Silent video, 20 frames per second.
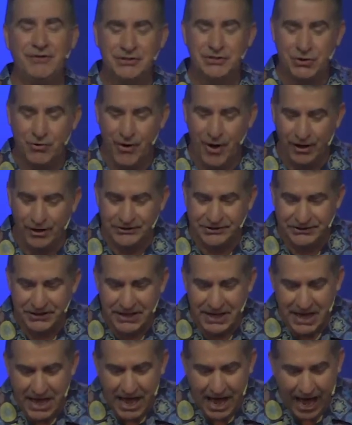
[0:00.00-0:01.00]
his cross,
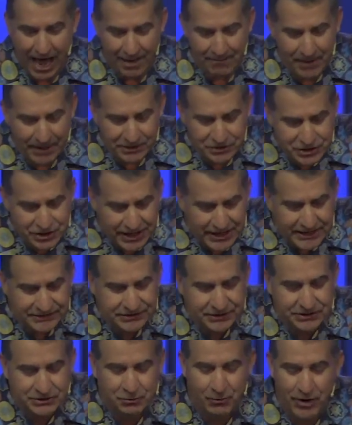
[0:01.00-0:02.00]
uh, but
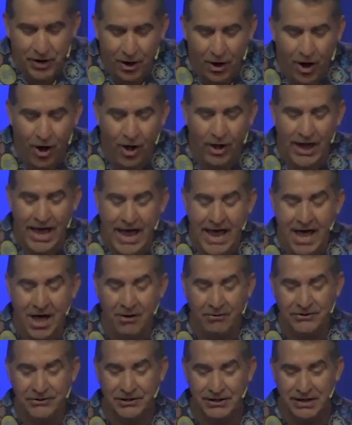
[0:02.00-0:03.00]
Jesus went all
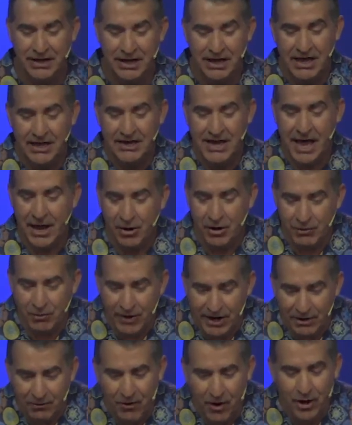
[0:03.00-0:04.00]
out not only
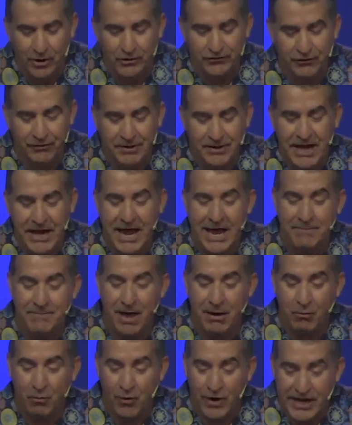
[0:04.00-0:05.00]
when he rose from the dead,
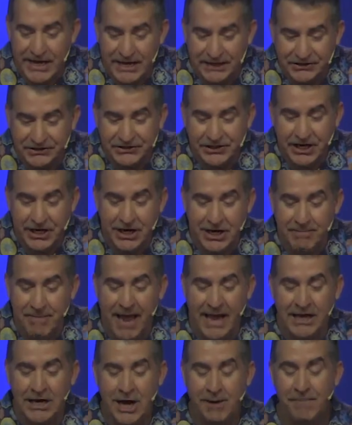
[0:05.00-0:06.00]
but when he ascended
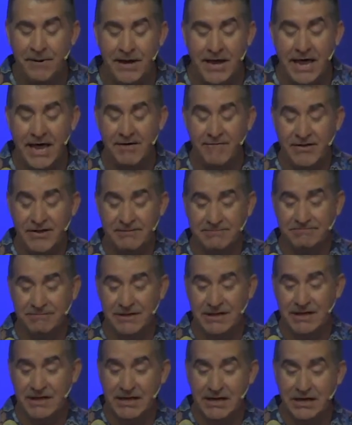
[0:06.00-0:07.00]
back up into heaven.
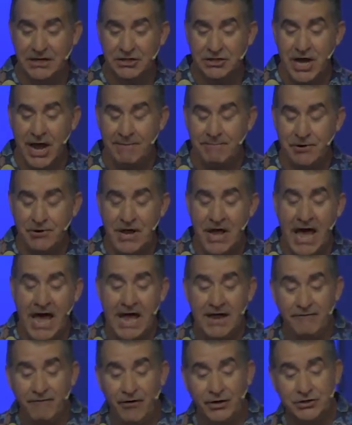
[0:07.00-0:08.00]
Chapter
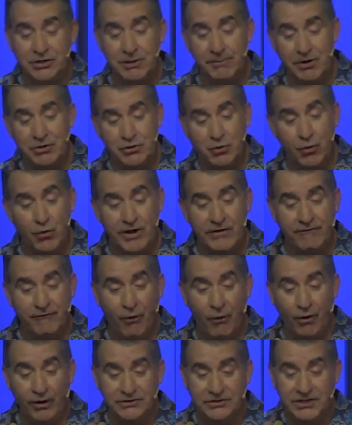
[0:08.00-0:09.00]
9, verse number
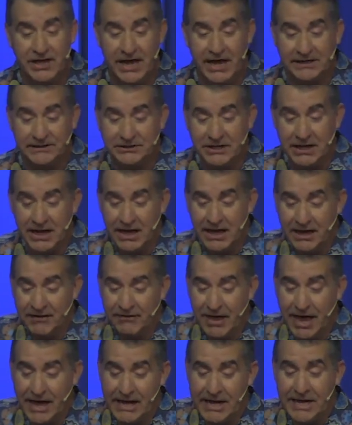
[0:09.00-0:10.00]
24 says
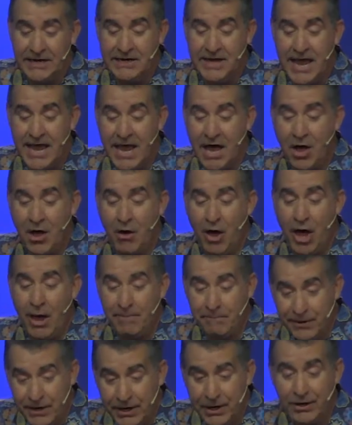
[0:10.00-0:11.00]
that he now
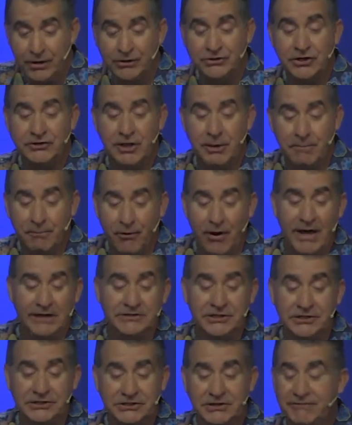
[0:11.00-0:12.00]
appears in the
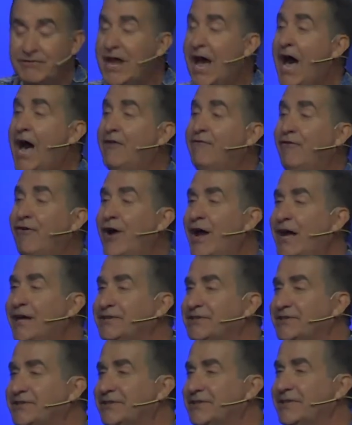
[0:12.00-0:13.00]
presence of God for
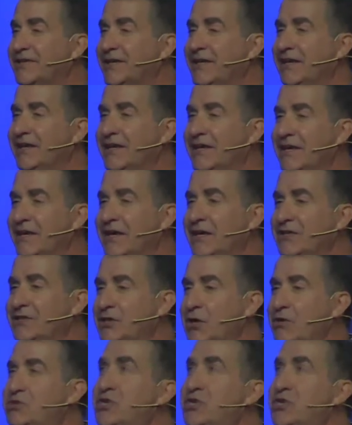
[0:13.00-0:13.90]
us. So